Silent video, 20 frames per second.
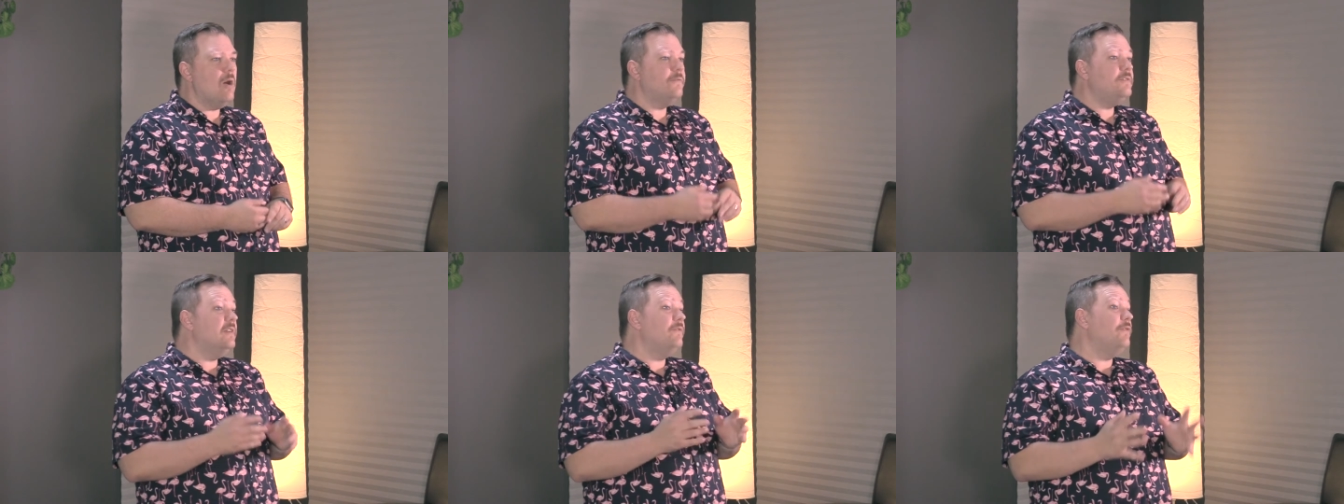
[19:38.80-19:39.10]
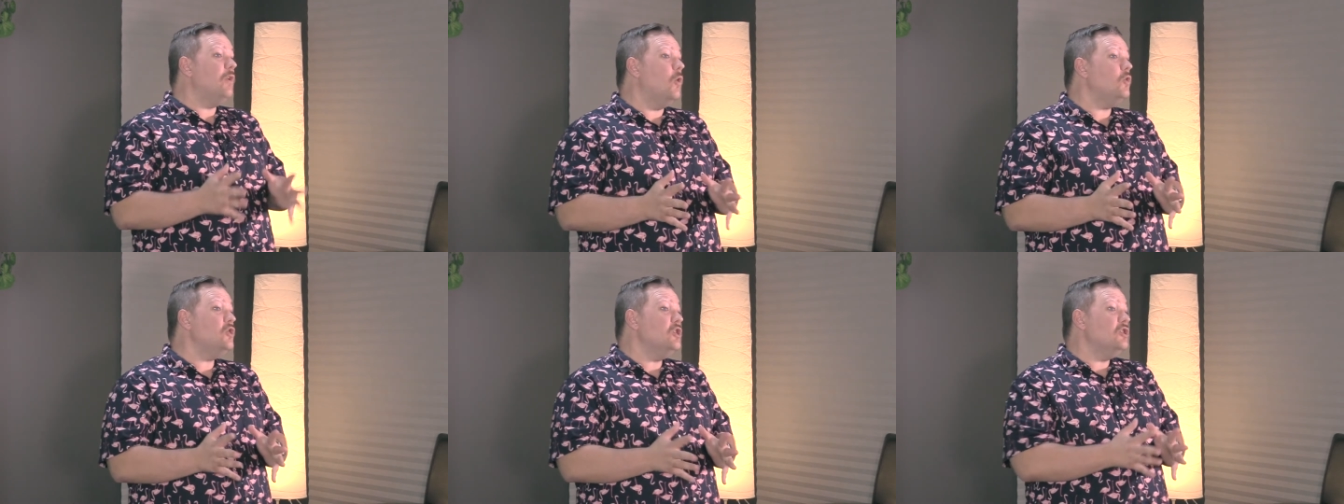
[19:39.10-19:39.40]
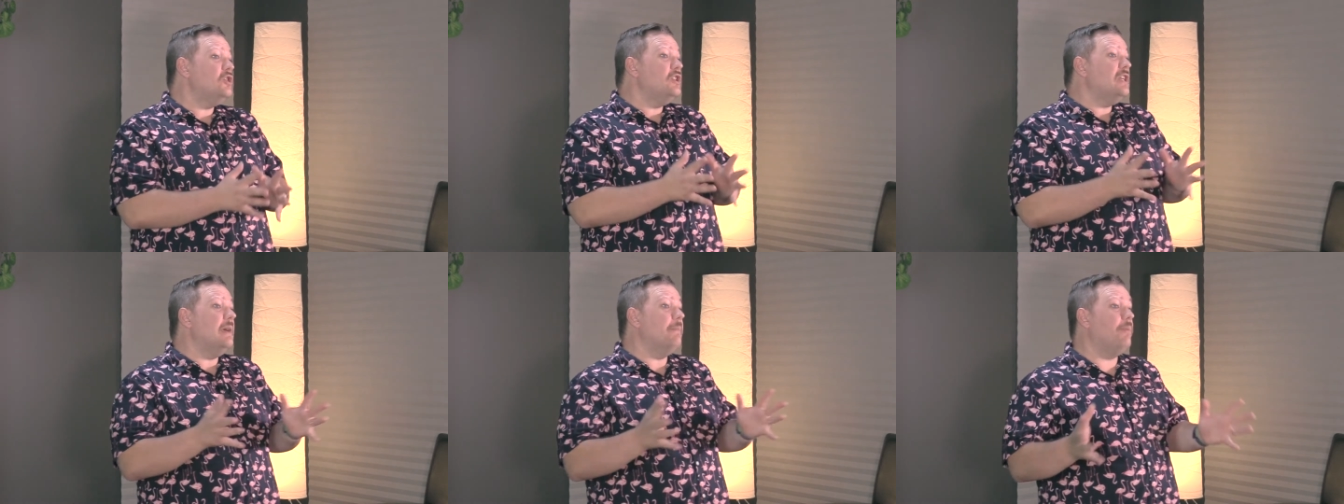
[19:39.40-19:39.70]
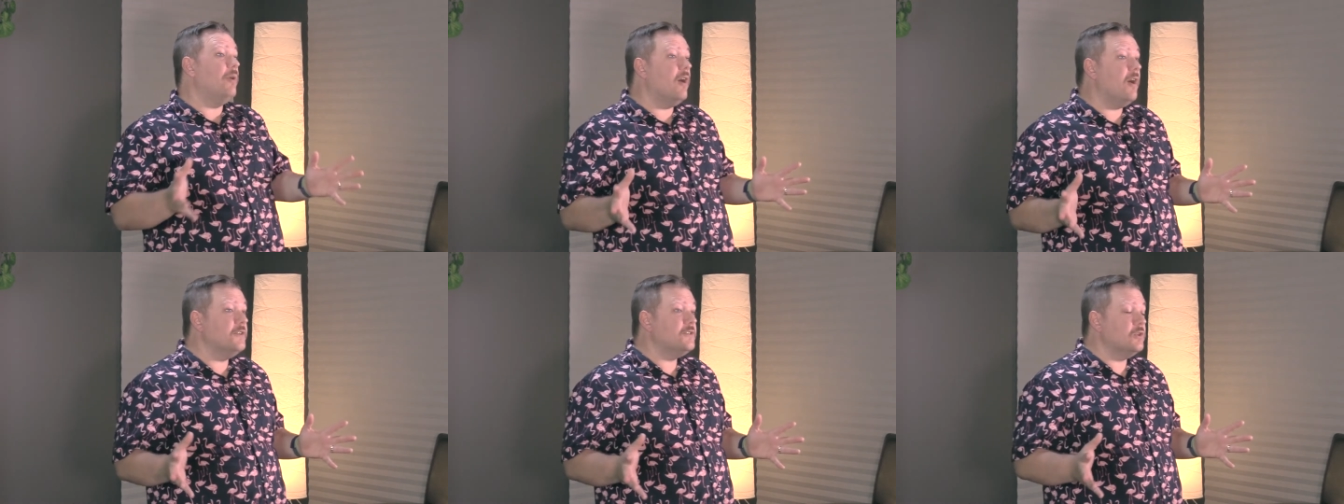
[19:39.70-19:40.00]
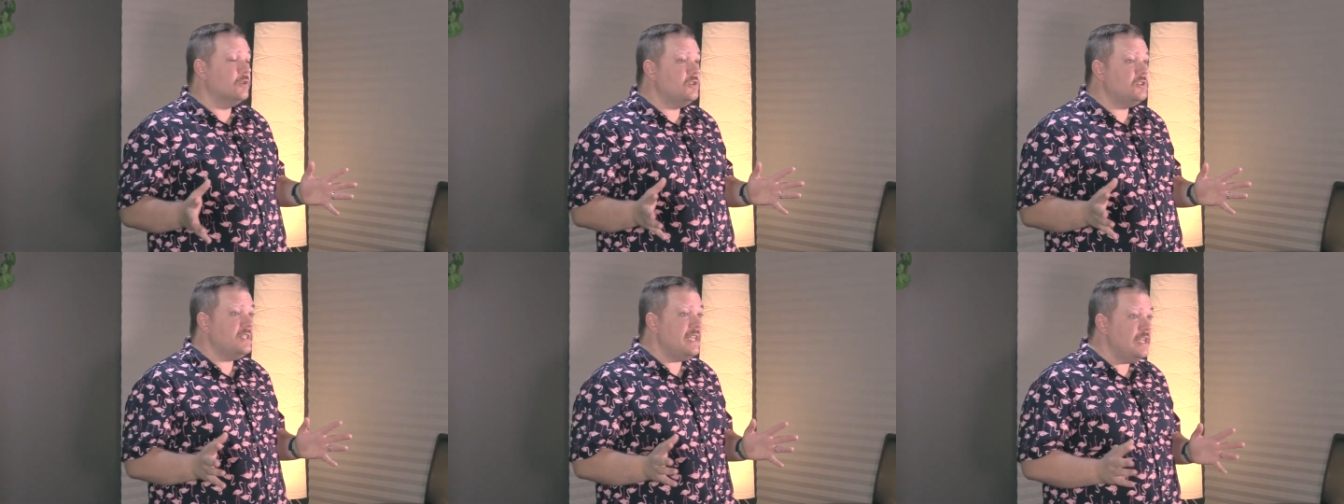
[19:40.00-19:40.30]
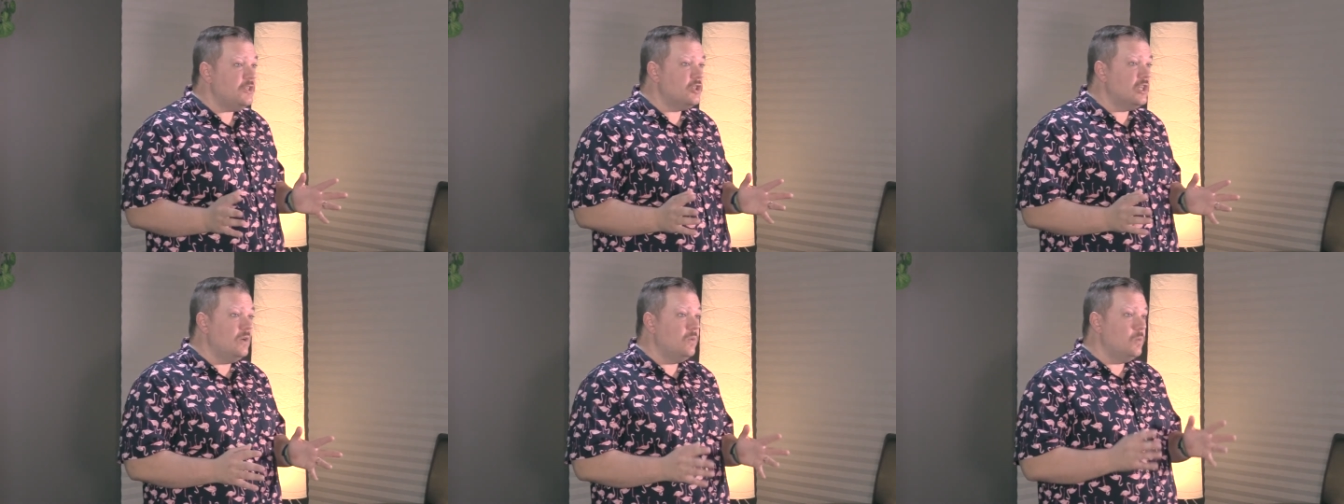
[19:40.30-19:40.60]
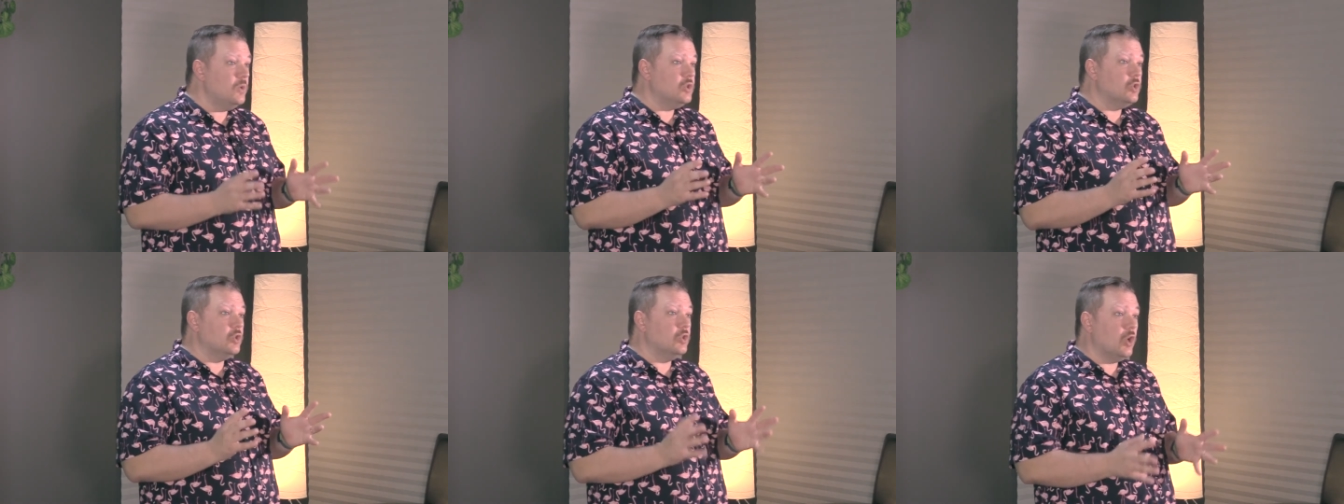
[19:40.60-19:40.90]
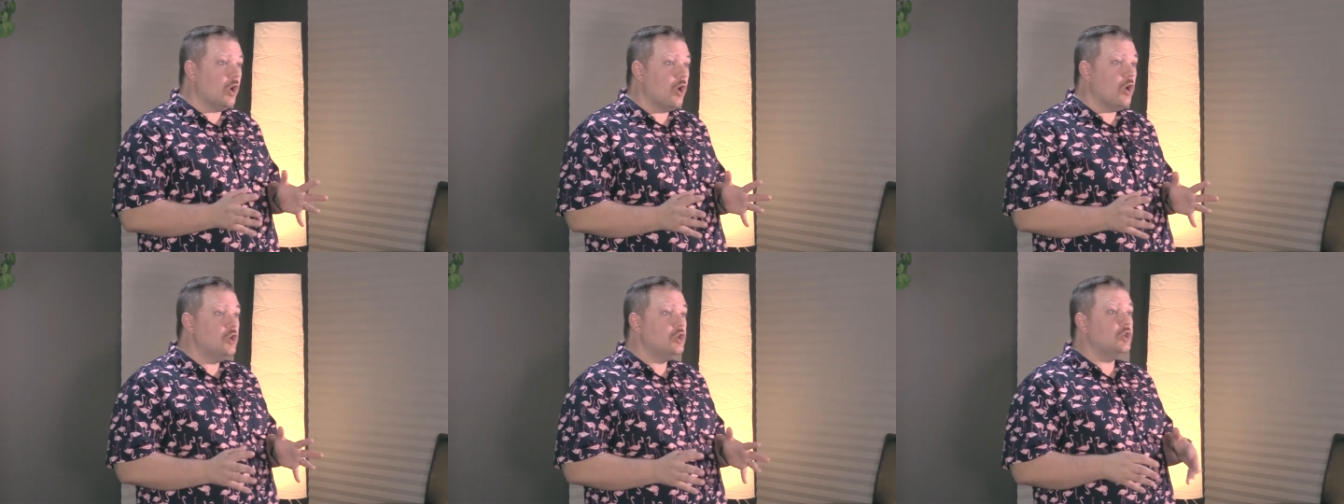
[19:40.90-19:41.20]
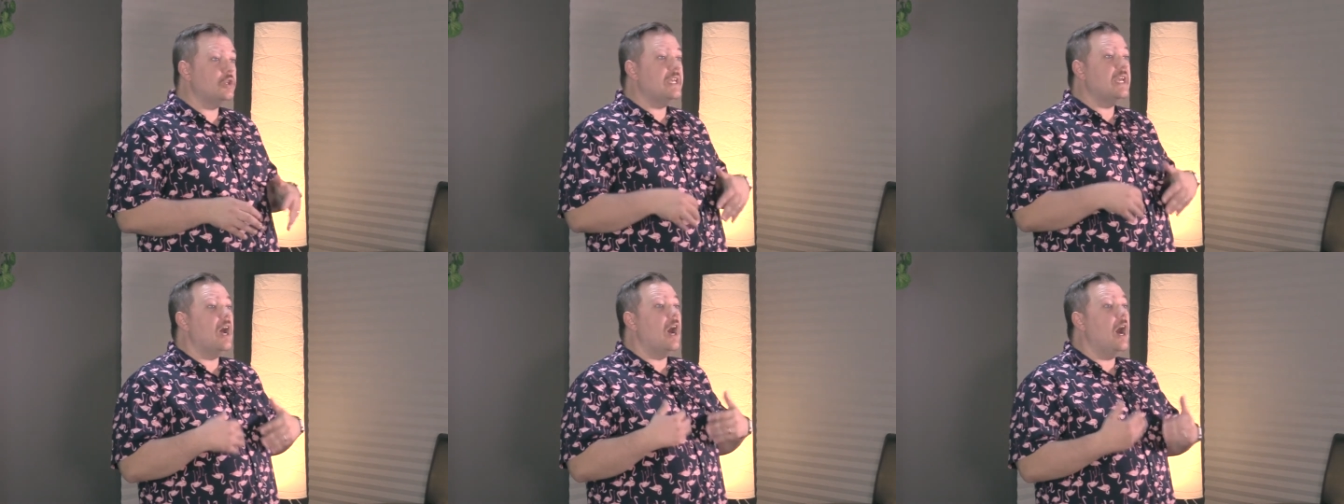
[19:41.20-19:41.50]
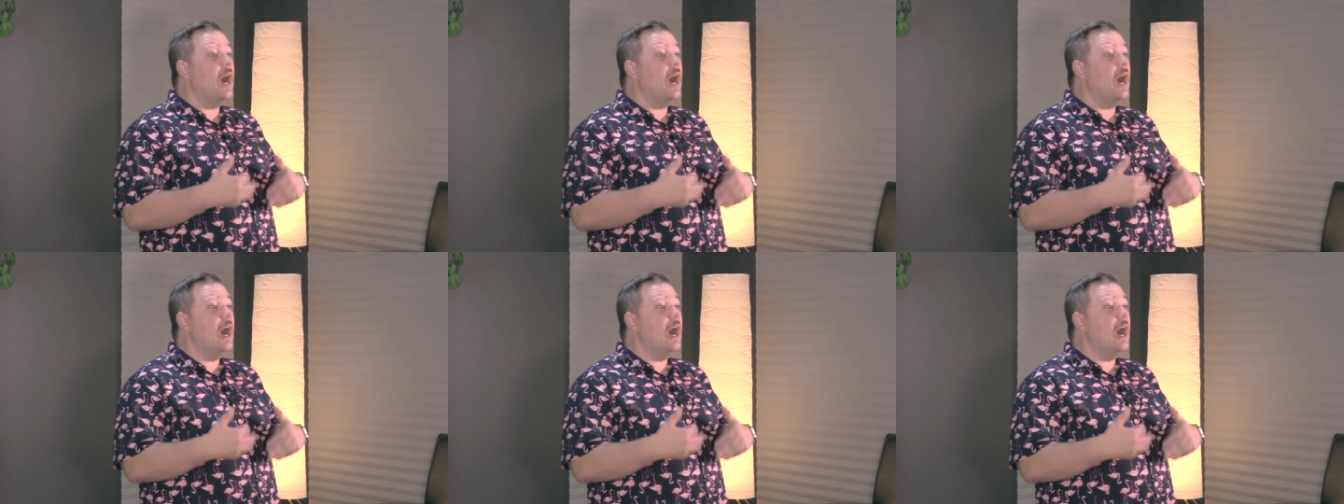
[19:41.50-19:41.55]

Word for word: if devotion to the apostles' teaching was largely